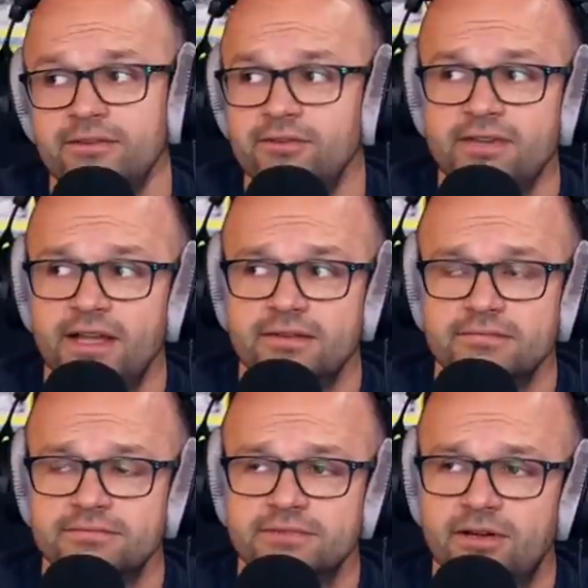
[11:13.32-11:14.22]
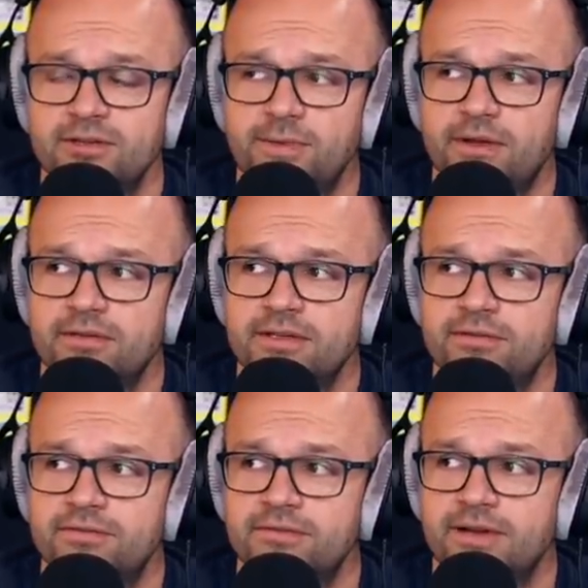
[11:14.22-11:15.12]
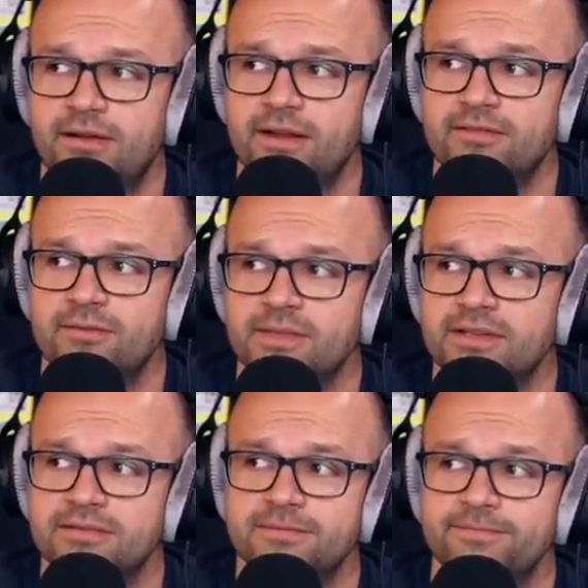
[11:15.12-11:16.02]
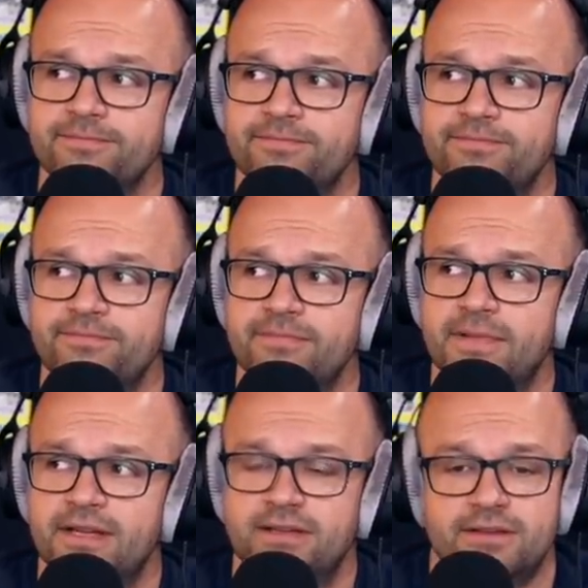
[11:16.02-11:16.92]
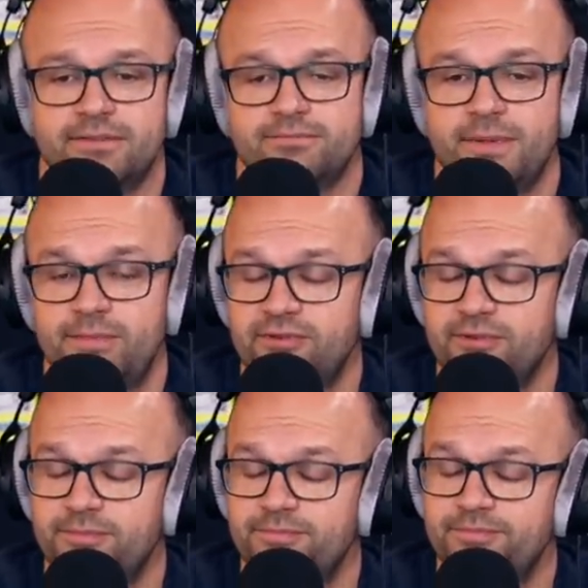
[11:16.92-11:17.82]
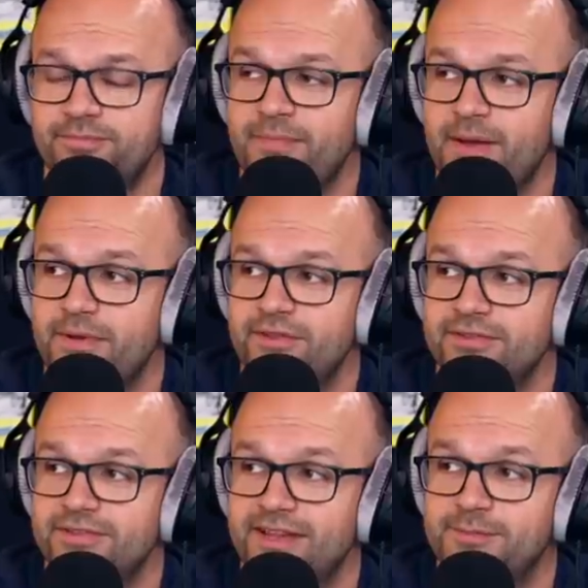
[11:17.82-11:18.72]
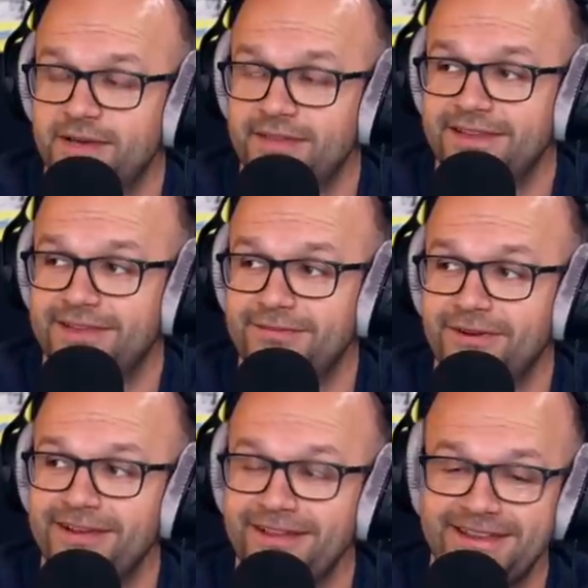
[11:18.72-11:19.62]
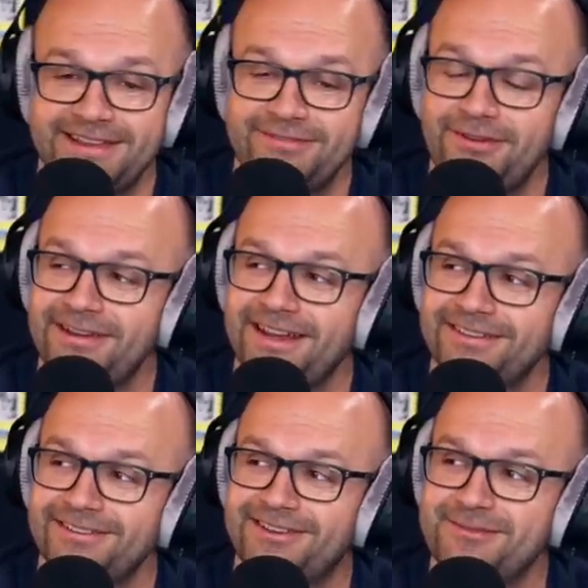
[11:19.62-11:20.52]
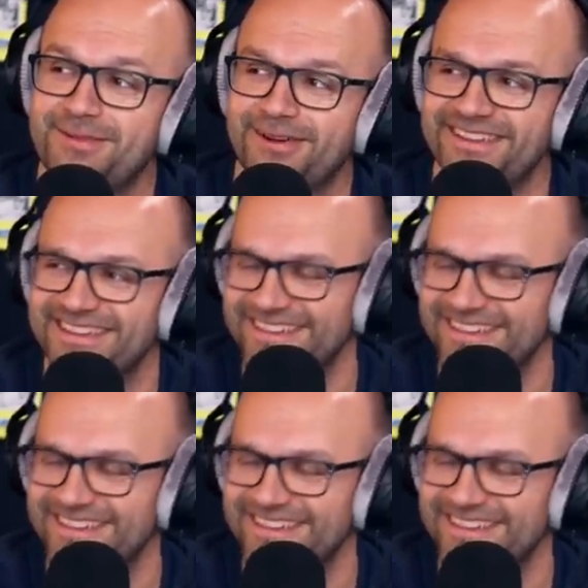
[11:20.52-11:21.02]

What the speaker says: He doesn't get talked about enough how handsome he is. Maybe it's just my personal taste, but I think he's a very nice looking boy.